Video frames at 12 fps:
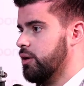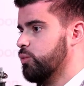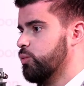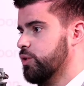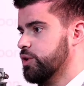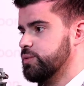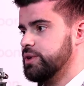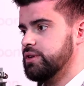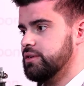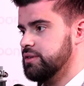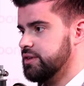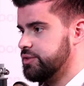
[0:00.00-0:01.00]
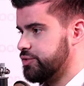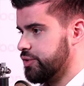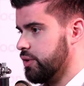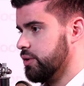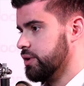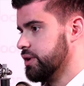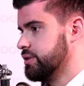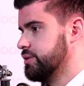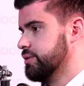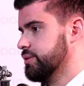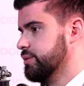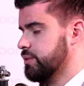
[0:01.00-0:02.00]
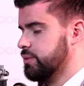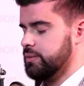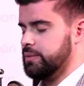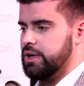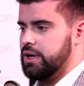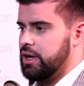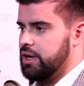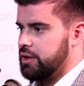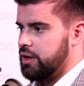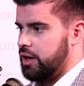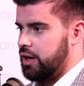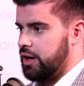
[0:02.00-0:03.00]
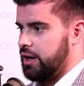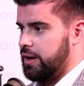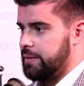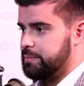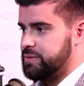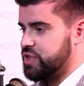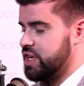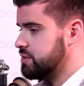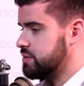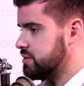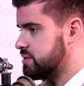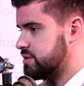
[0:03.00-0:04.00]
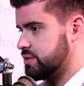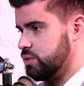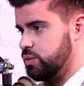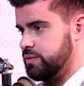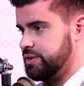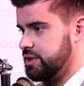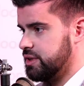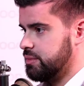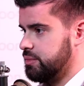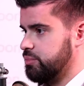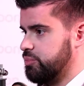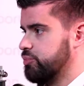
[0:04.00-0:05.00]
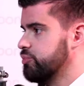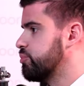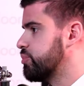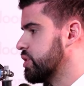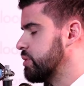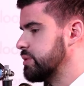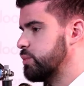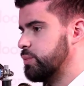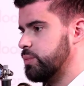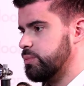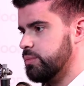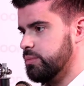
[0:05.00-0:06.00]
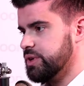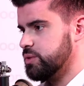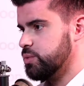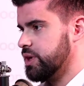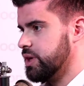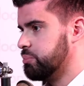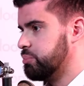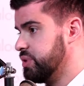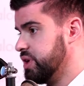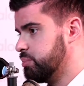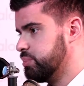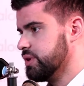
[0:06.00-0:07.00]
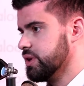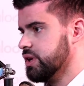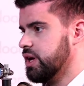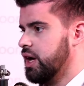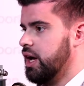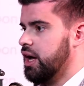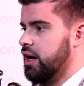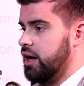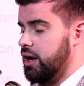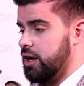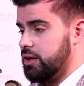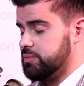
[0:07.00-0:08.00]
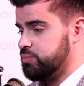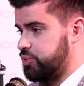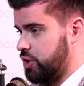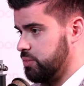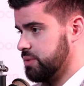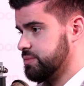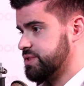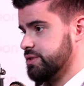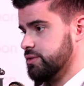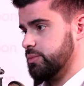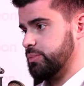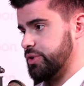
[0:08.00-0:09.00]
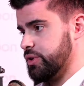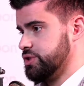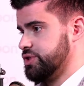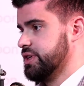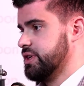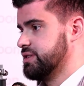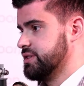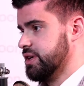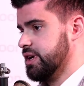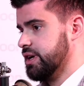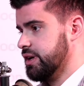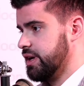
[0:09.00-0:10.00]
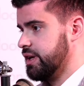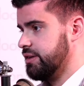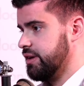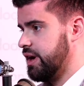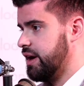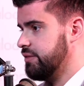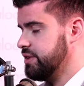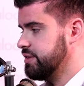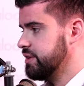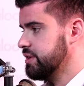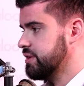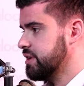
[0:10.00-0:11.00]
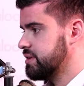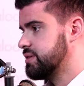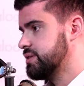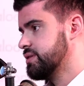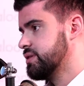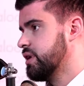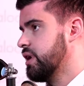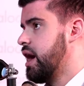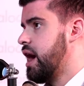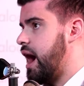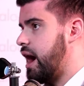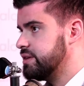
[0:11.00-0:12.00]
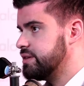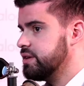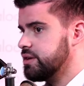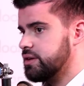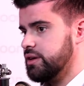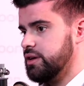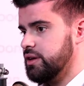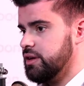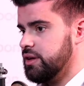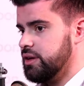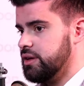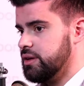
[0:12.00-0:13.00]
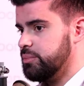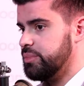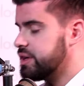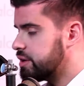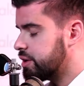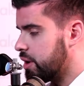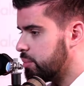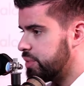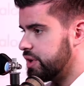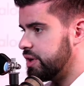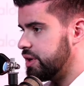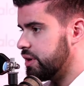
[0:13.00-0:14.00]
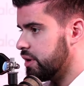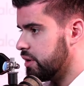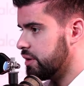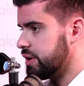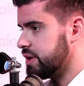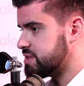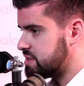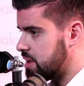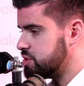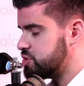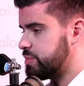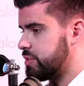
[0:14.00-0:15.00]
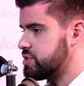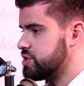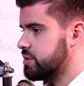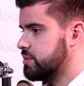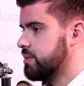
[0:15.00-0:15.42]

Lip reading: What we did wrong, to trying to solve the problem between people, problems on projects, and everything that I think in a bigger company on established project